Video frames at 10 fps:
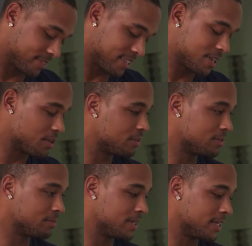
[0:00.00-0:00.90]
I know,
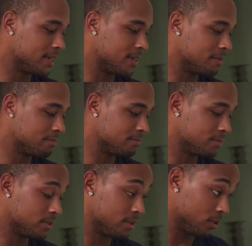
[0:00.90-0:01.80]
but
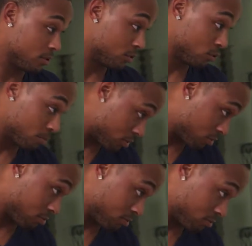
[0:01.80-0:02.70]
you're super
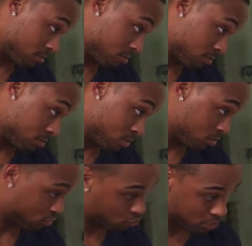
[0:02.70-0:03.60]
cool,
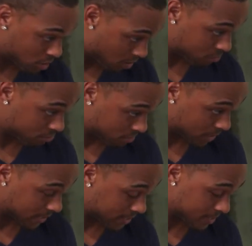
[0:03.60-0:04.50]
super dope,
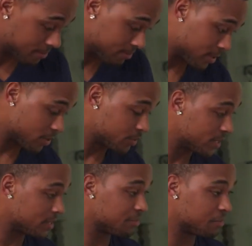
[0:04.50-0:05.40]
and you know, it was
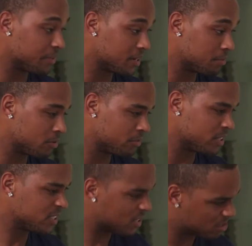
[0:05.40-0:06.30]
nothing for me to come over
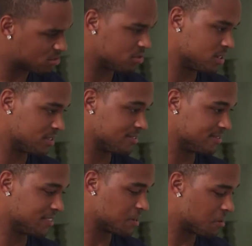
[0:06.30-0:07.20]
and check on you,
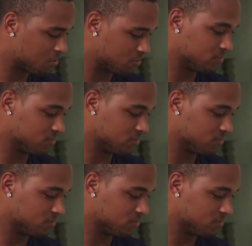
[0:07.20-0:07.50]
you know?